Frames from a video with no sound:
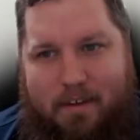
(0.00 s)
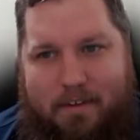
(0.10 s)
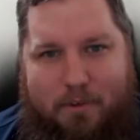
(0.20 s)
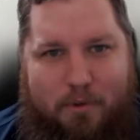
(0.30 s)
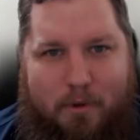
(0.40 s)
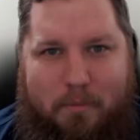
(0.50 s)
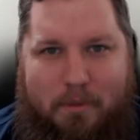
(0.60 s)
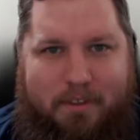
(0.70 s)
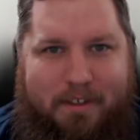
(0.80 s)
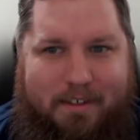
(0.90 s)
new
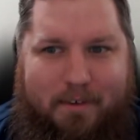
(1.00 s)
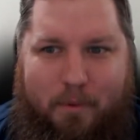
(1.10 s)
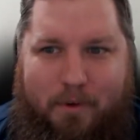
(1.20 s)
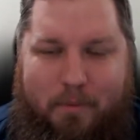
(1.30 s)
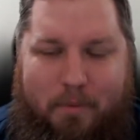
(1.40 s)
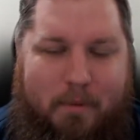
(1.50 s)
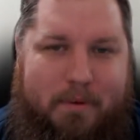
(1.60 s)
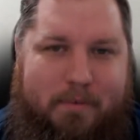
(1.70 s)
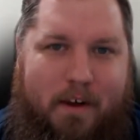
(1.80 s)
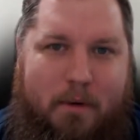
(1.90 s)
normal, work from home
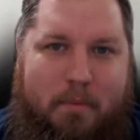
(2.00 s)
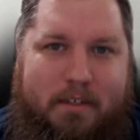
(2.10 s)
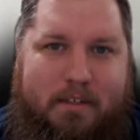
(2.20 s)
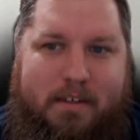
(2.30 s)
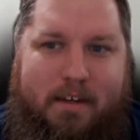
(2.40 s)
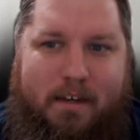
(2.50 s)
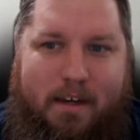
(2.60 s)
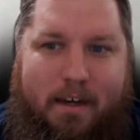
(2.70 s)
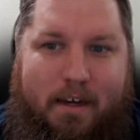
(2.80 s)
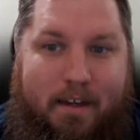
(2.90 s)
environment,
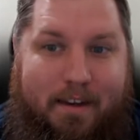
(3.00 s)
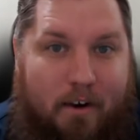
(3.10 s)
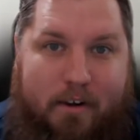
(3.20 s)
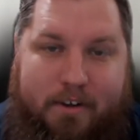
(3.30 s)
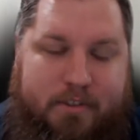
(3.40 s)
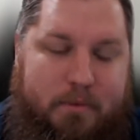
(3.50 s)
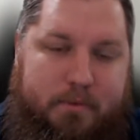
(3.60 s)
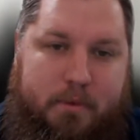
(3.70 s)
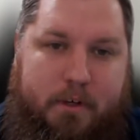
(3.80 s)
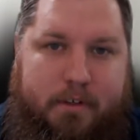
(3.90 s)
and our customers
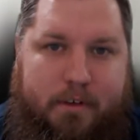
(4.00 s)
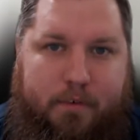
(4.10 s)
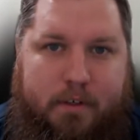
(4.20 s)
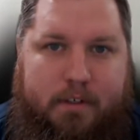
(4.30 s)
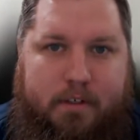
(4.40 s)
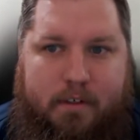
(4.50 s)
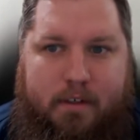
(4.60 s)
were no different.